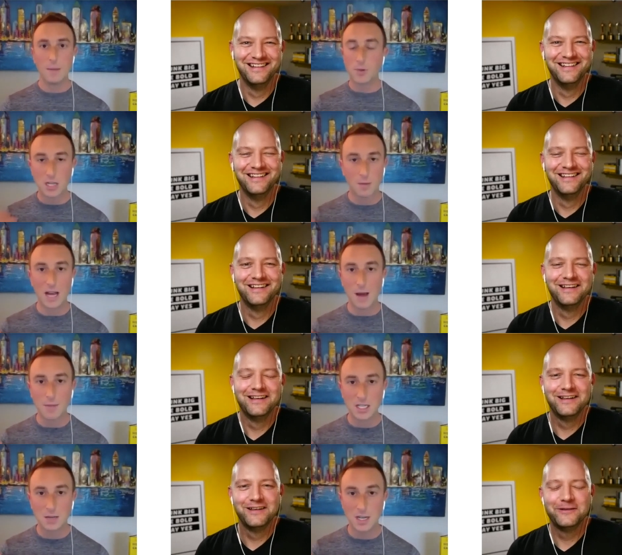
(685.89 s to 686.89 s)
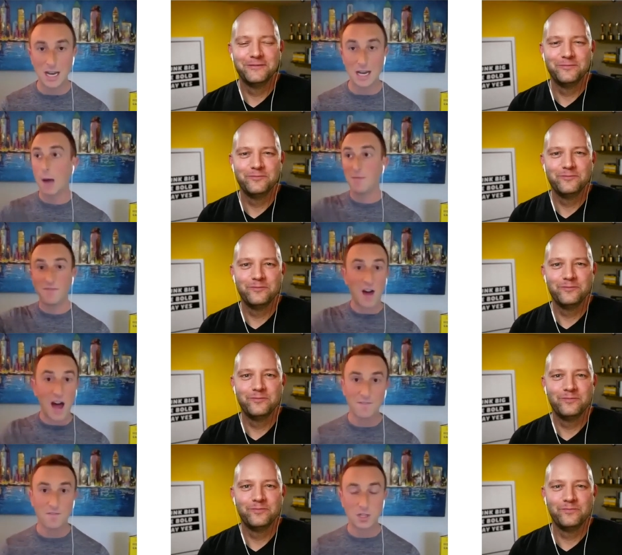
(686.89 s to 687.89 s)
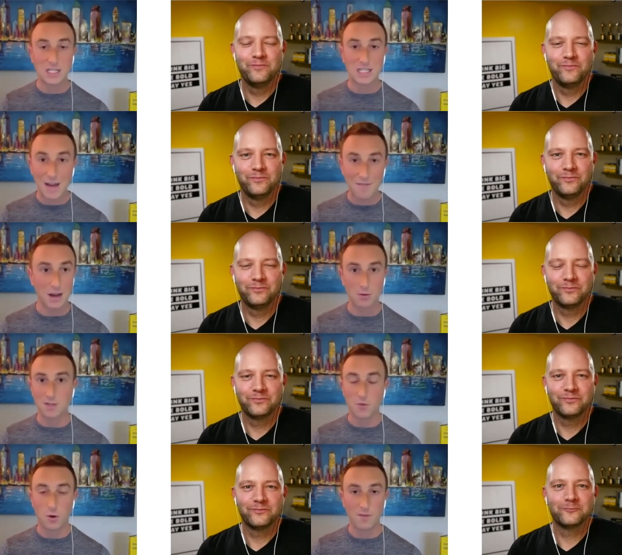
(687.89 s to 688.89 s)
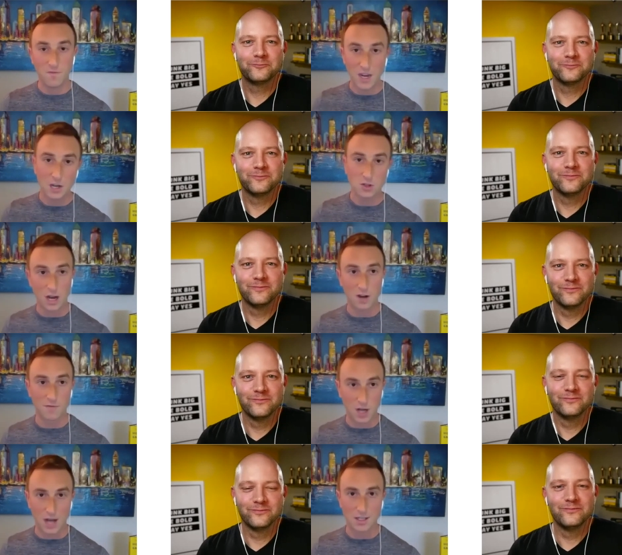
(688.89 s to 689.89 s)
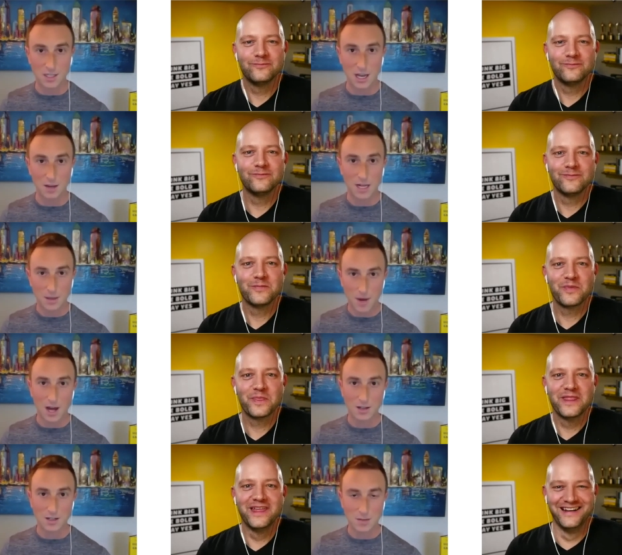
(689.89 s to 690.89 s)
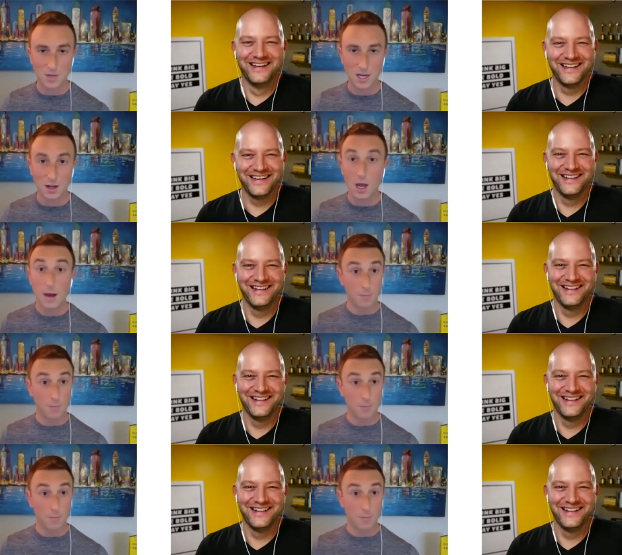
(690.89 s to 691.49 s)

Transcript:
Speaker 1: People tell me I'm intimidating. I'm five foot seven. I was a former figure skater, for God's sake. I mean, come on, intimidating,